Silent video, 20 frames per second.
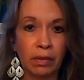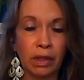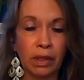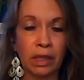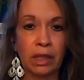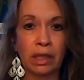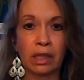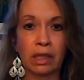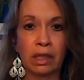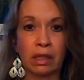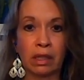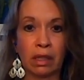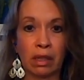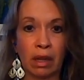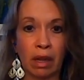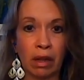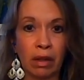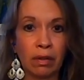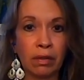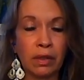she is
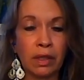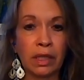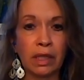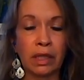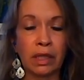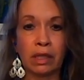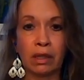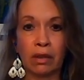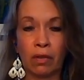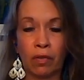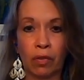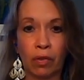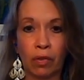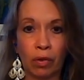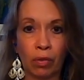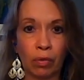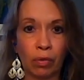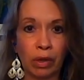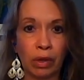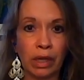loved, she's here for
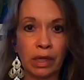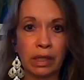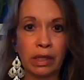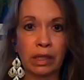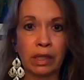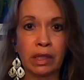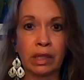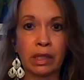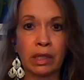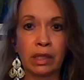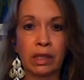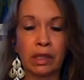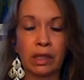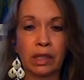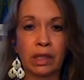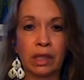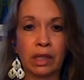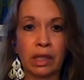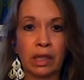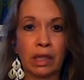a reason,
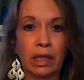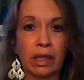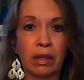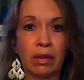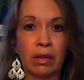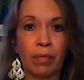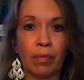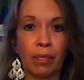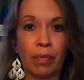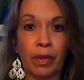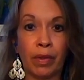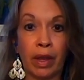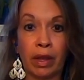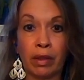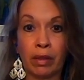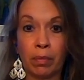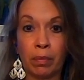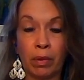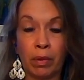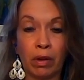she
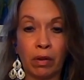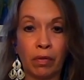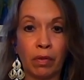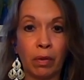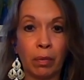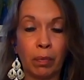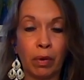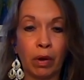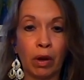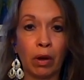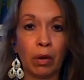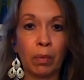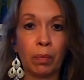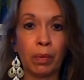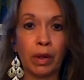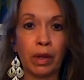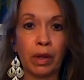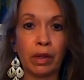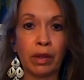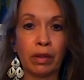has a beautiful
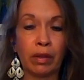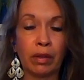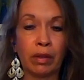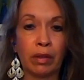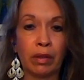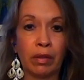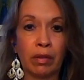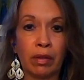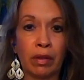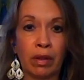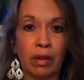purpose,